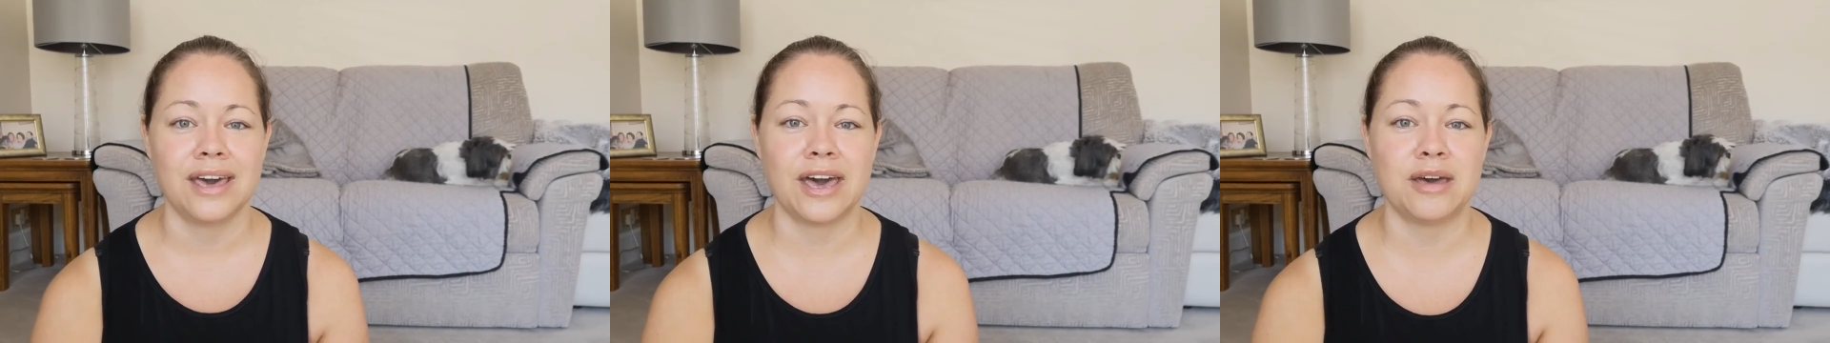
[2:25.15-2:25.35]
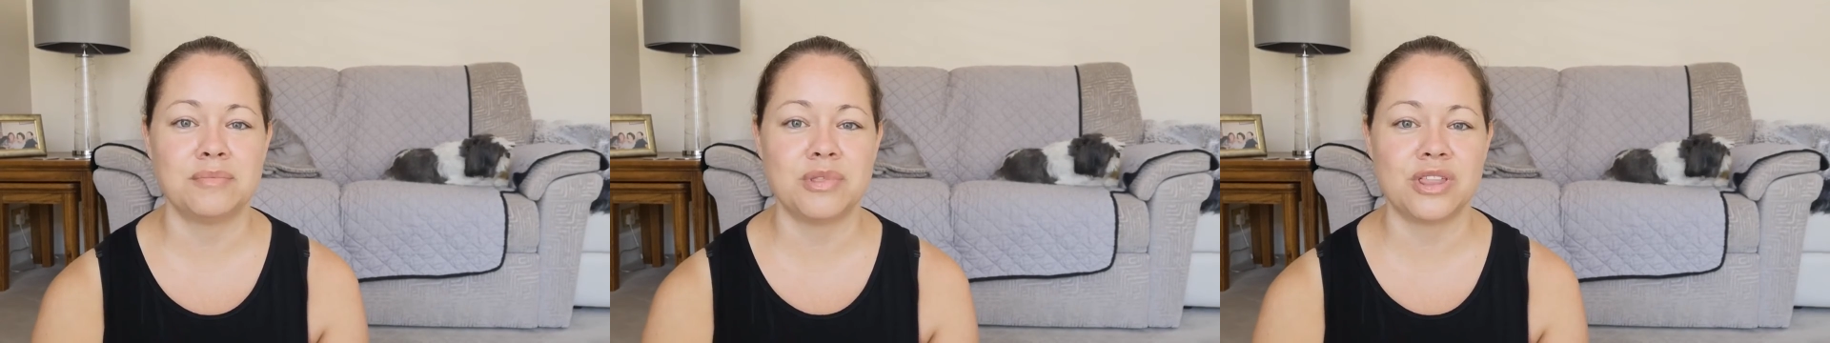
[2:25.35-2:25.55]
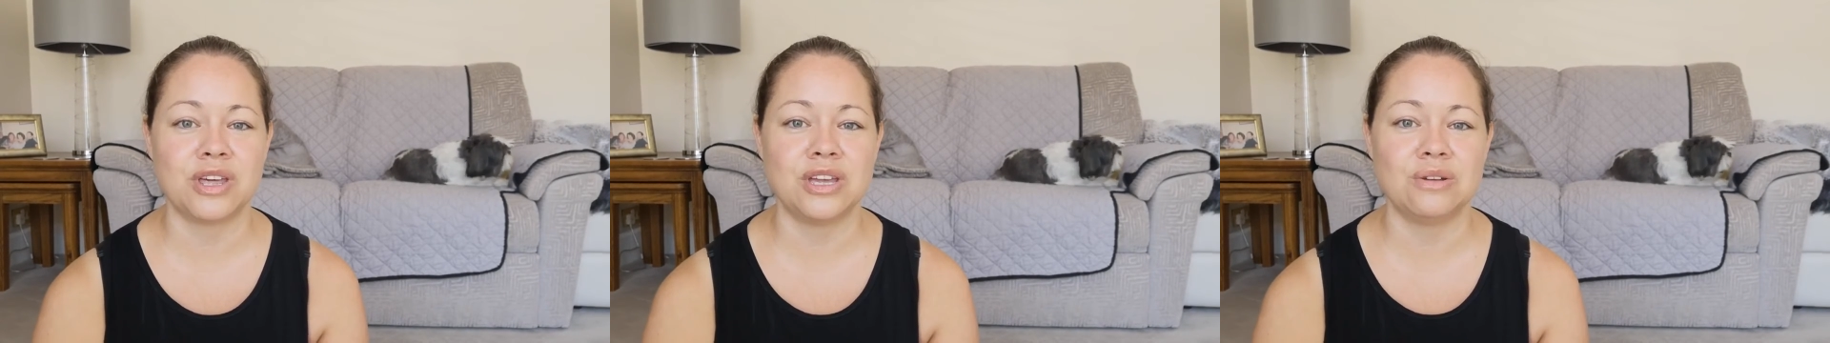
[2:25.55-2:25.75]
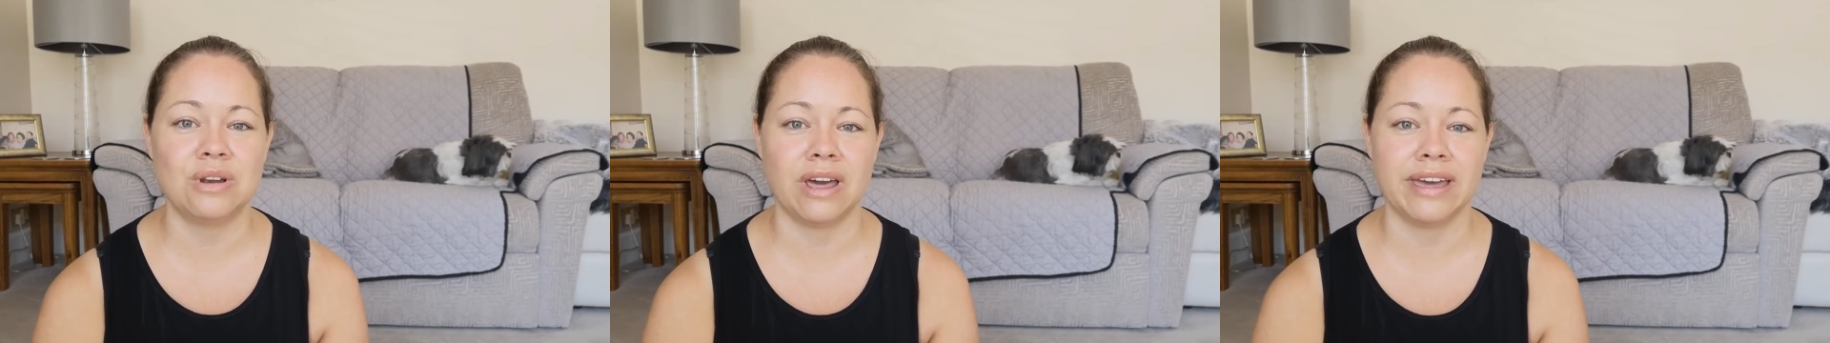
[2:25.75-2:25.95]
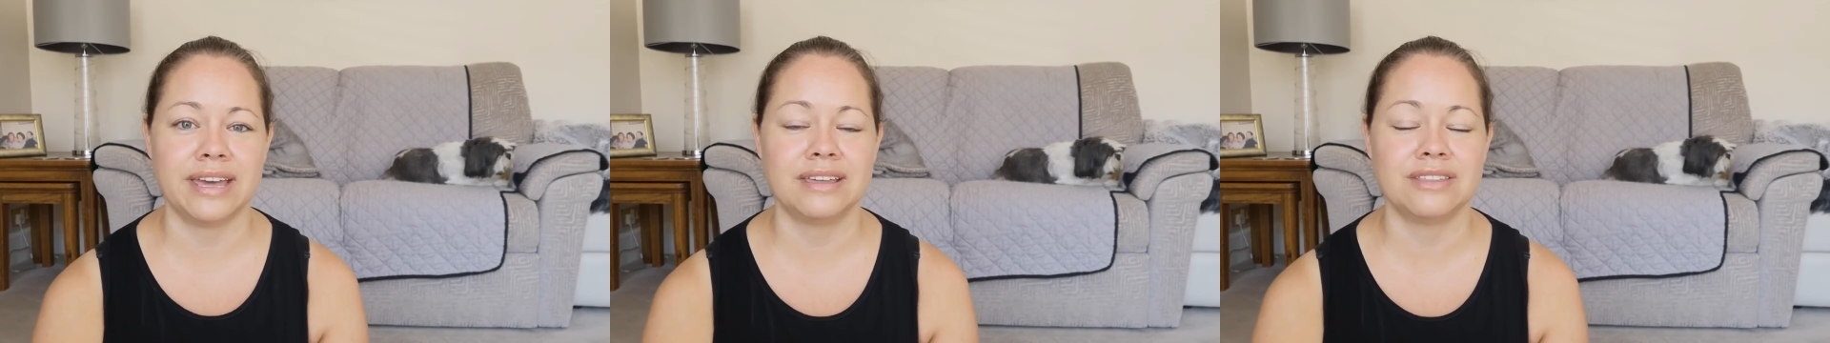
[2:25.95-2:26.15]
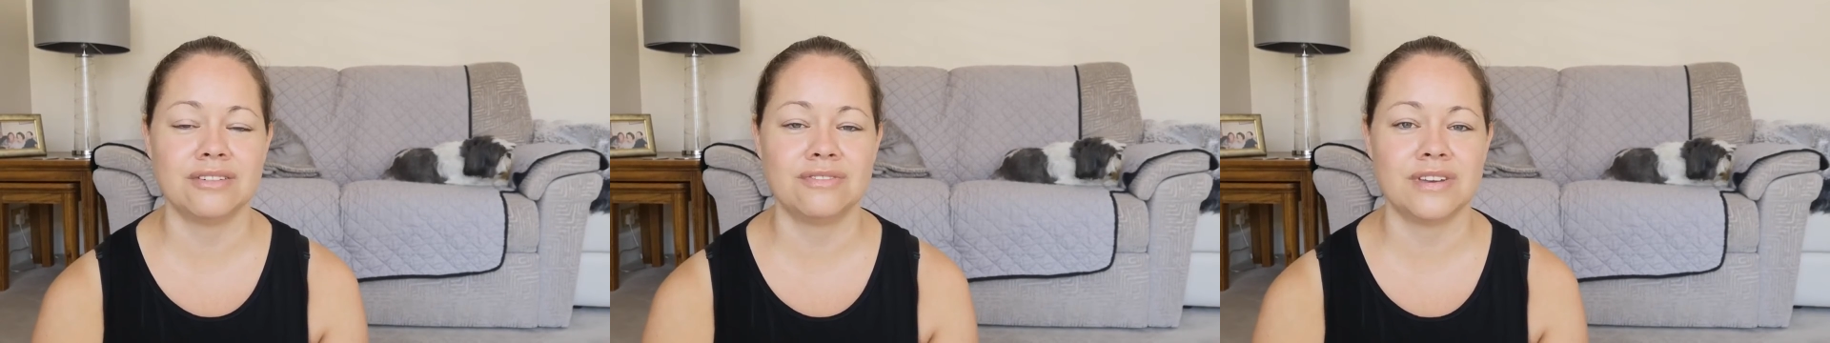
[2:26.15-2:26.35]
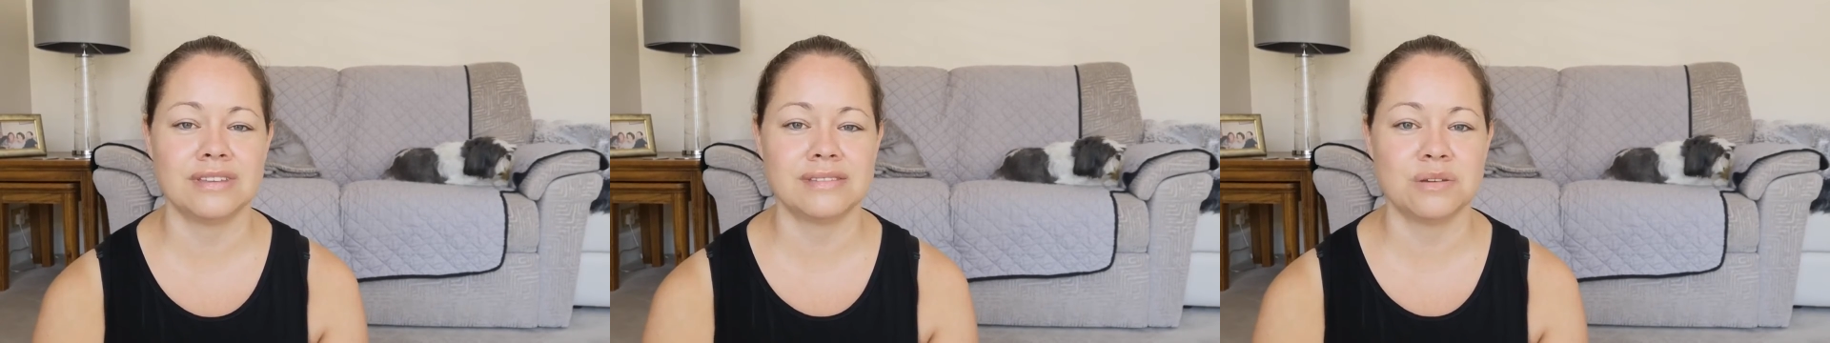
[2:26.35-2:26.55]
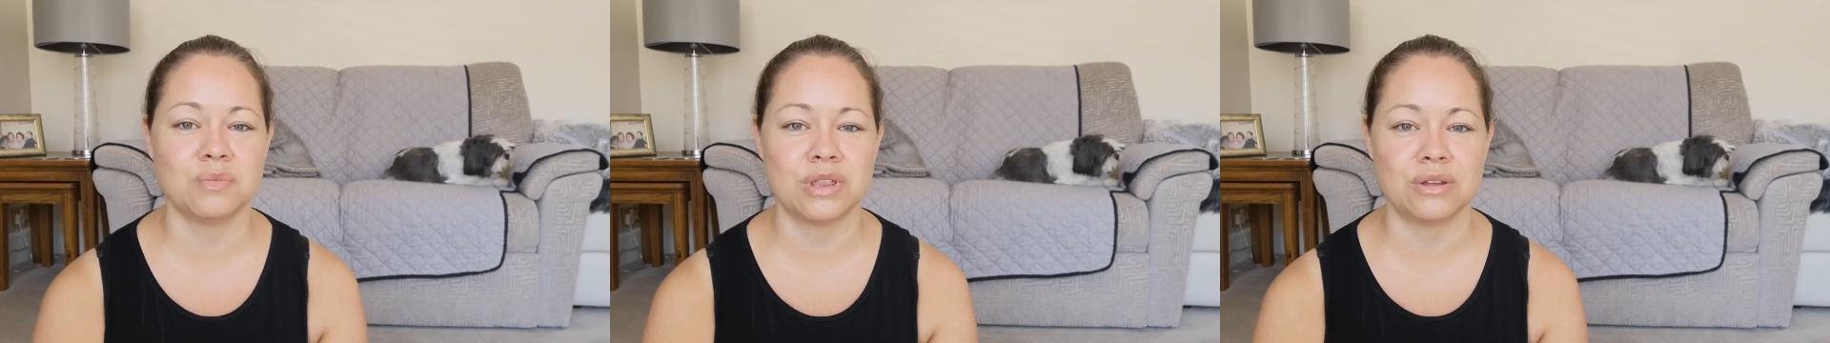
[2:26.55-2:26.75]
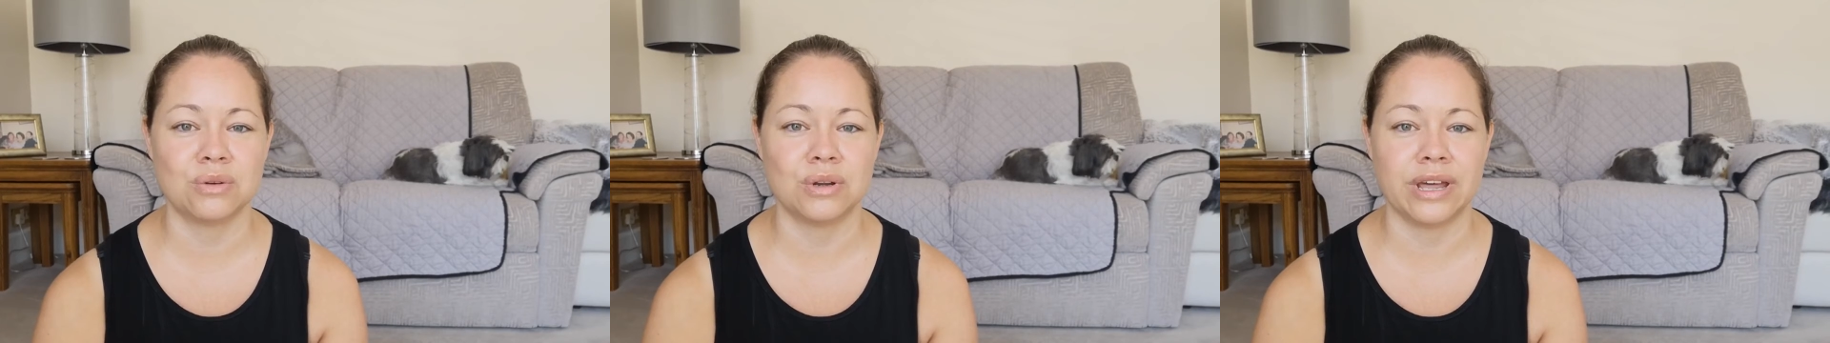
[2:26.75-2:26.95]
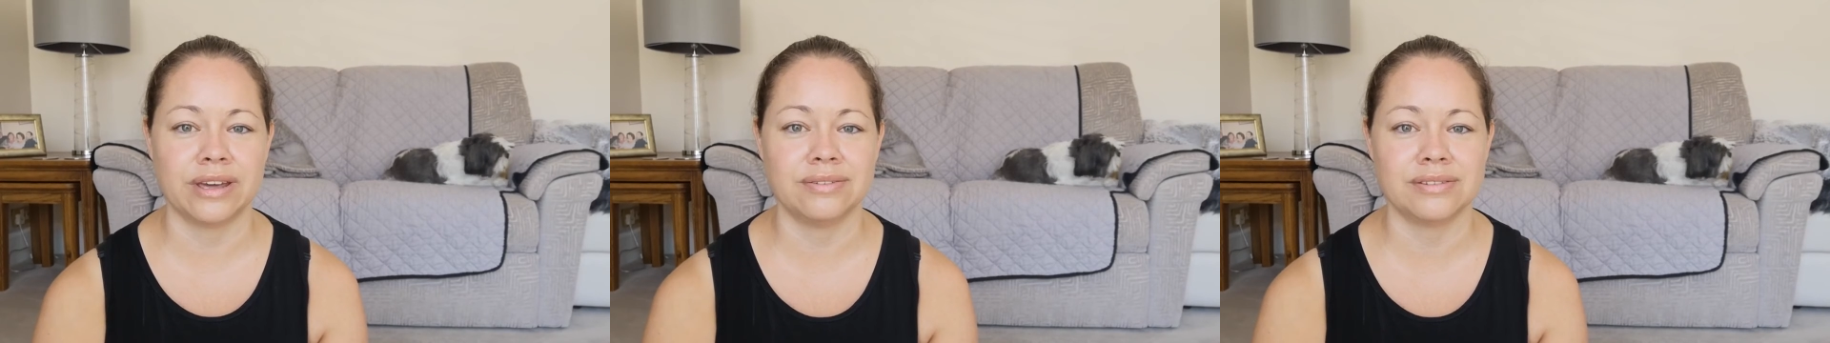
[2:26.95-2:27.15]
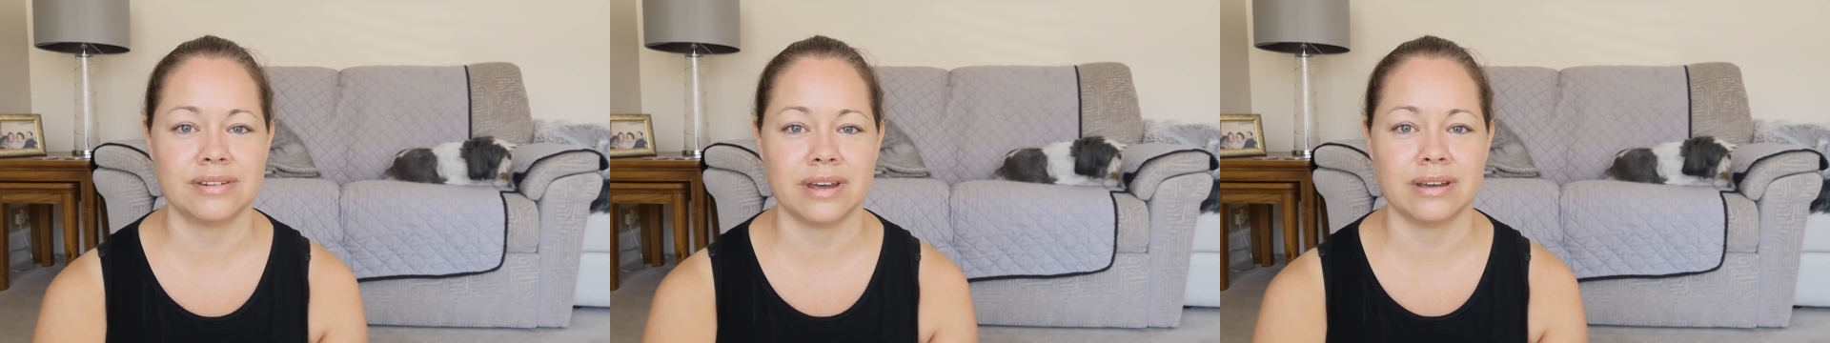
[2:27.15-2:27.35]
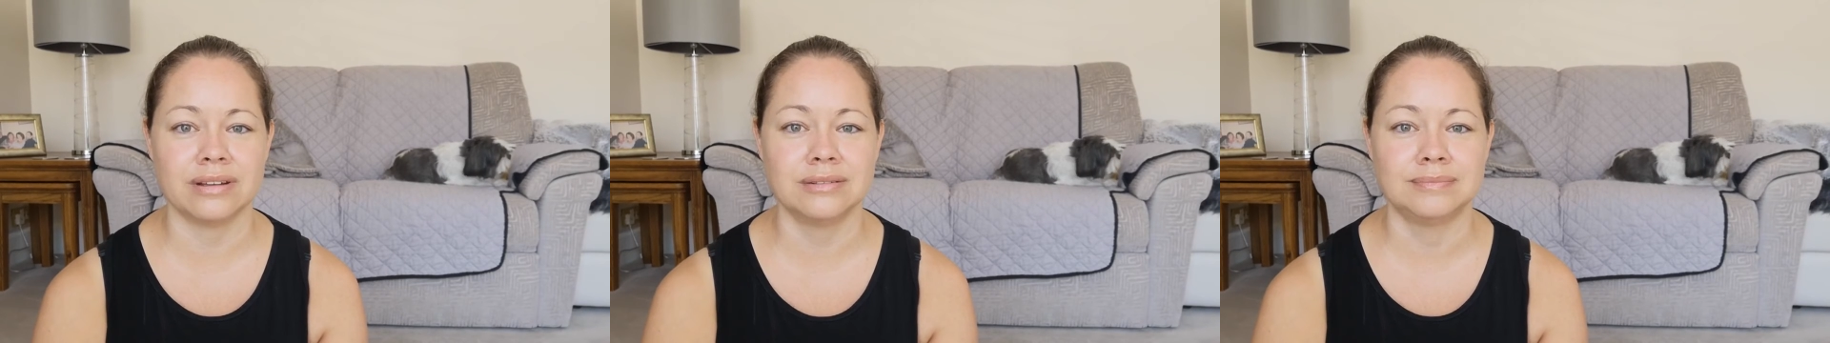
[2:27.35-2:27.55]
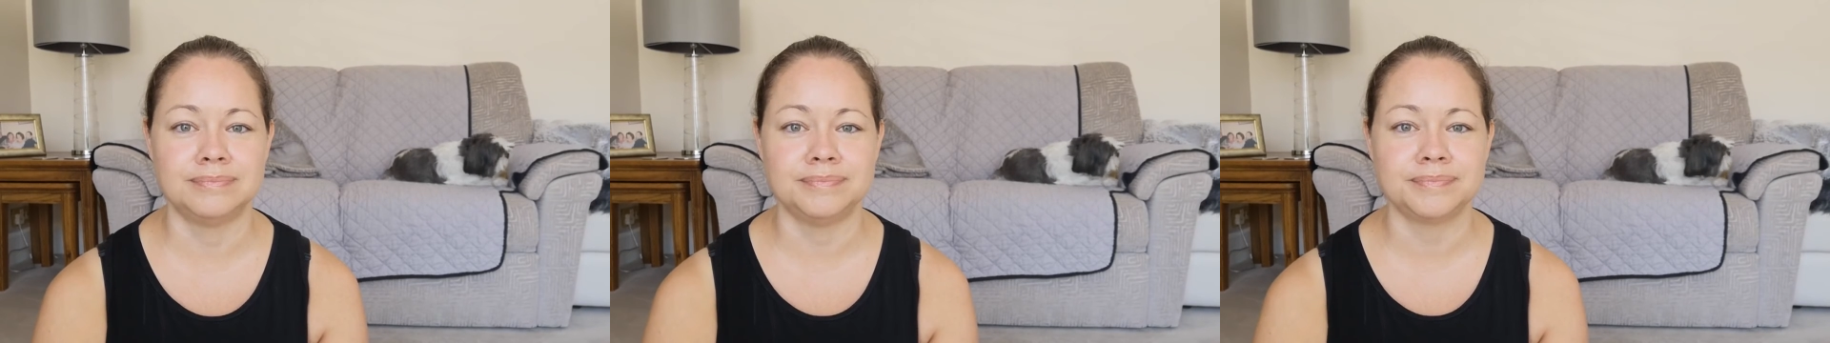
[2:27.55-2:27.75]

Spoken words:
that you like, that fits in with your lifestyle.